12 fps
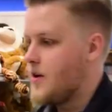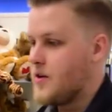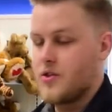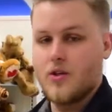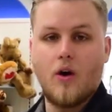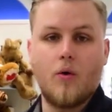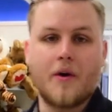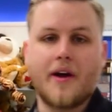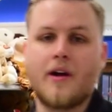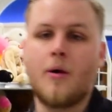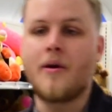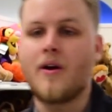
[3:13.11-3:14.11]
So when I come
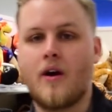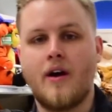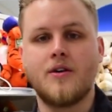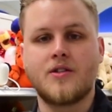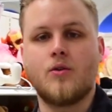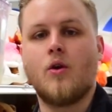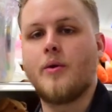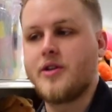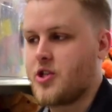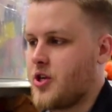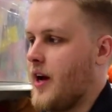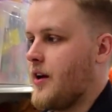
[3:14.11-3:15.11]
here, I also always
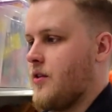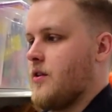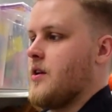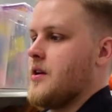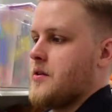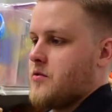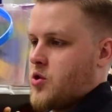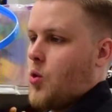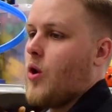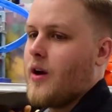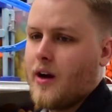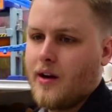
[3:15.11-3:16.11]
check the toy
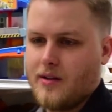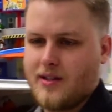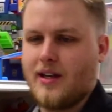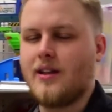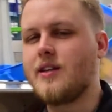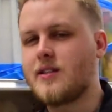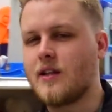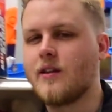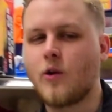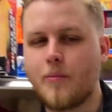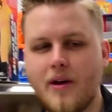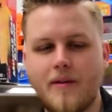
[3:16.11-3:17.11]
aisles, at least a little
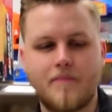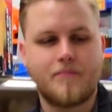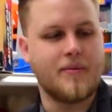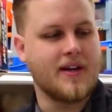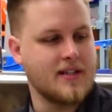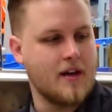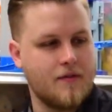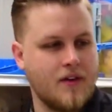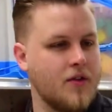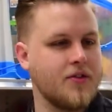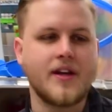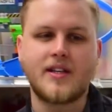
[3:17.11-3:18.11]
bit, because I've found
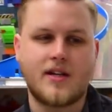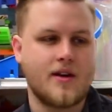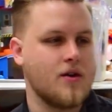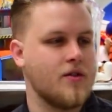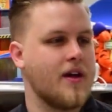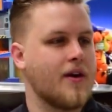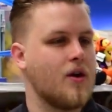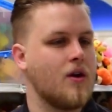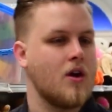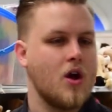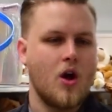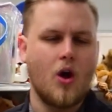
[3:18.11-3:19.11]
things here that are
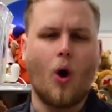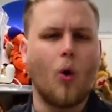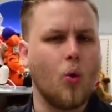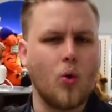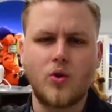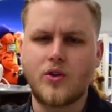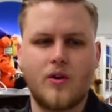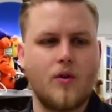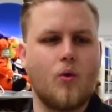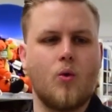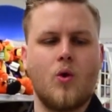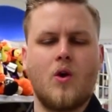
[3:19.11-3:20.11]
old
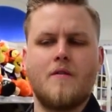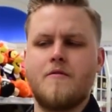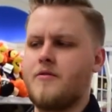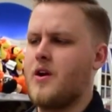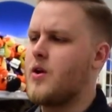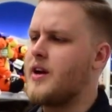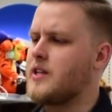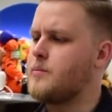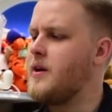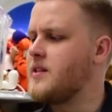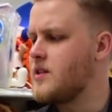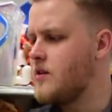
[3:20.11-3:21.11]
or very
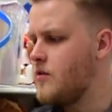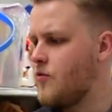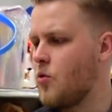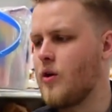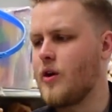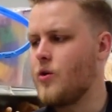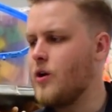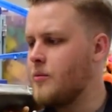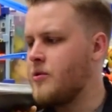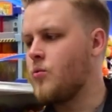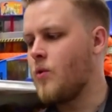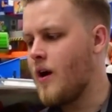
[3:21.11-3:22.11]
expensive or incredibly
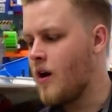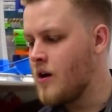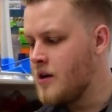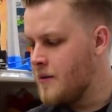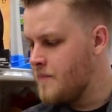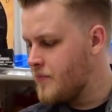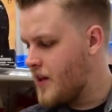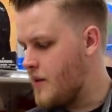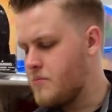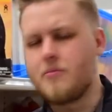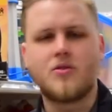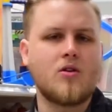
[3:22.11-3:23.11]
rare, and
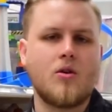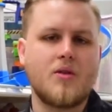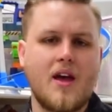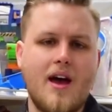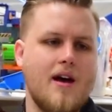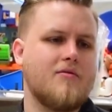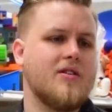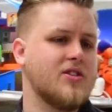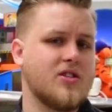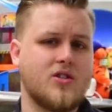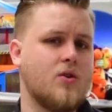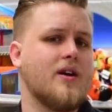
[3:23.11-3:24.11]
people don't know what they have and they just
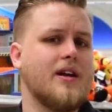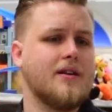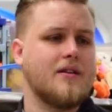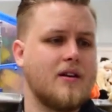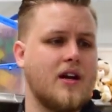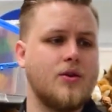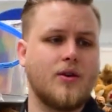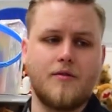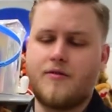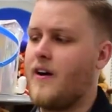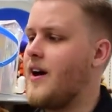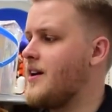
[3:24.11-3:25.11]
donate it. And you can
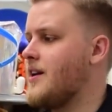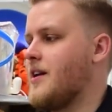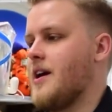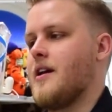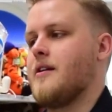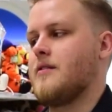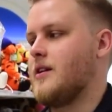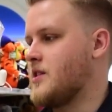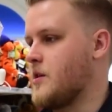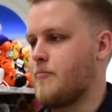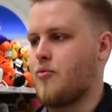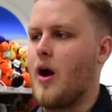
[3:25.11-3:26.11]
find it and it's the
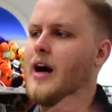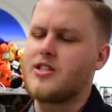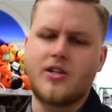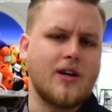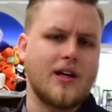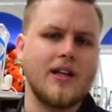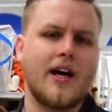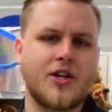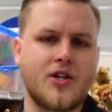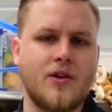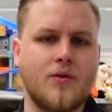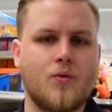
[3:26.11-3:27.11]
prize of your
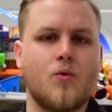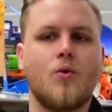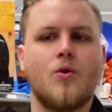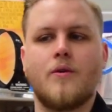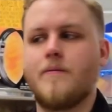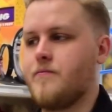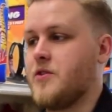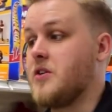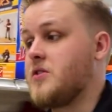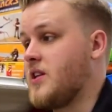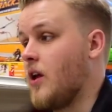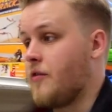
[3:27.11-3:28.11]
collection, or you
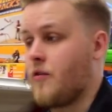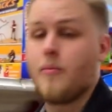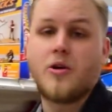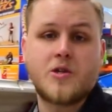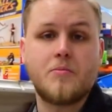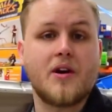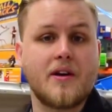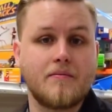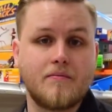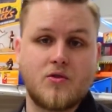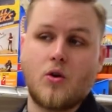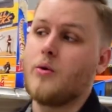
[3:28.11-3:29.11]
sell it for a bunch of money.
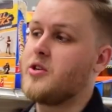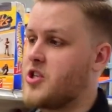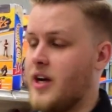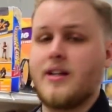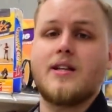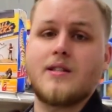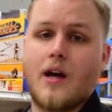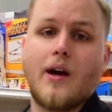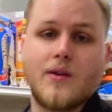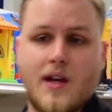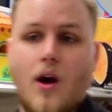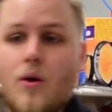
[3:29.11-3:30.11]
So always check these aisles out.